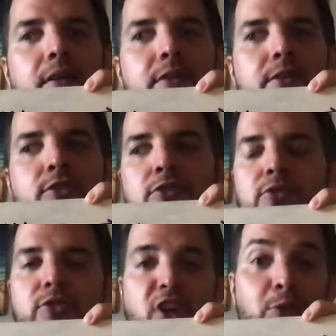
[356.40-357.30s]
you
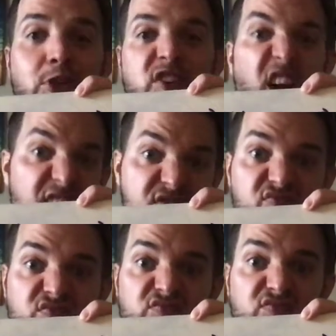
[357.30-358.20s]
start with none,
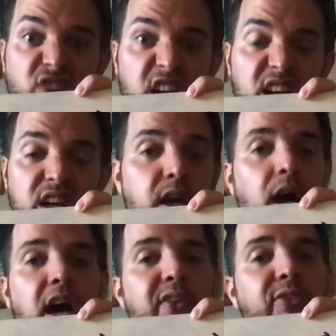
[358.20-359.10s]
right?
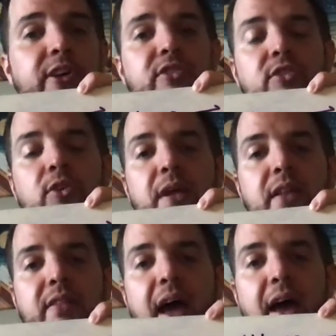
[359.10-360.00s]
If we're
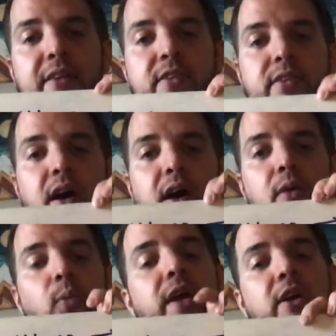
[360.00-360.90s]
assuming that
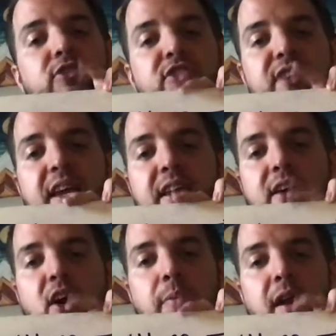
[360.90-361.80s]
we are just taking
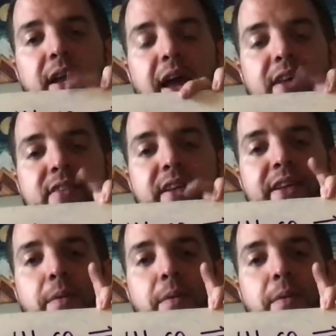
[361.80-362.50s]
carbonic acid and